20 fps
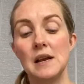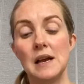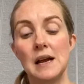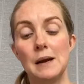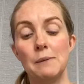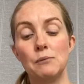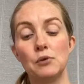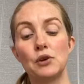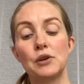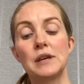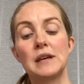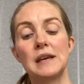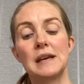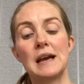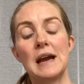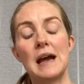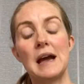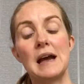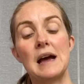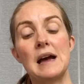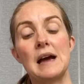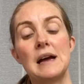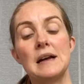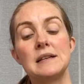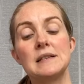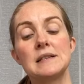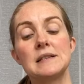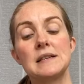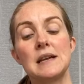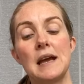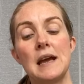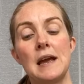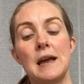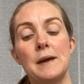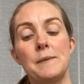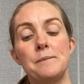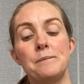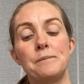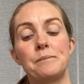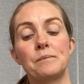I'm looking at
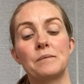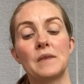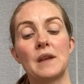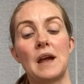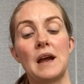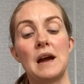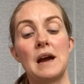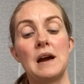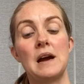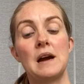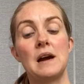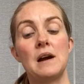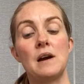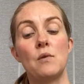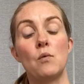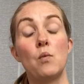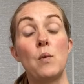a